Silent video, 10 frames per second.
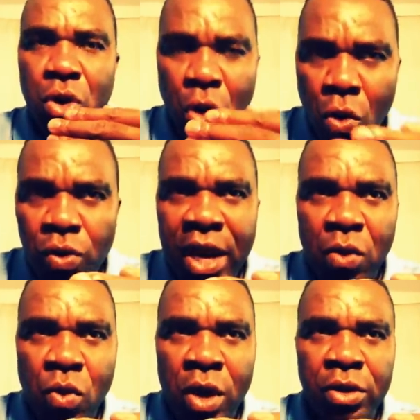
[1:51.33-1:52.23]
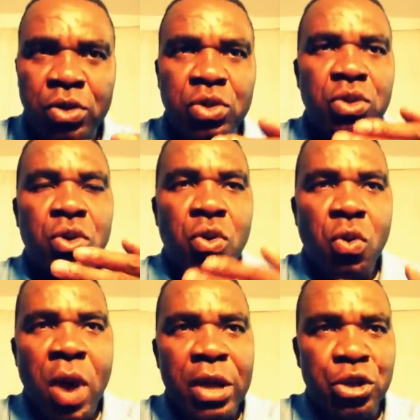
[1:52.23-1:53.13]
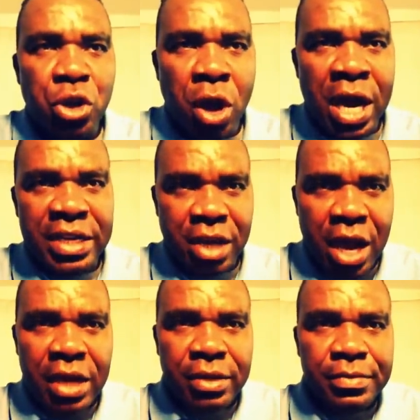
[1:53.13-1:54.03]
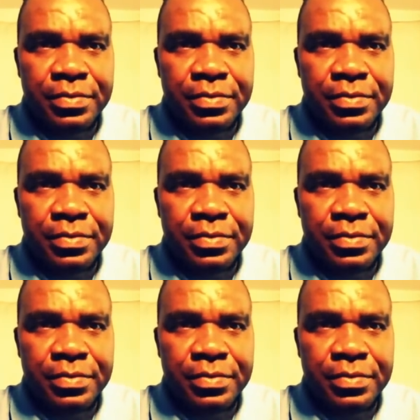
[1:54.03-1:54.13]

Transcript: older ones who are young at heart.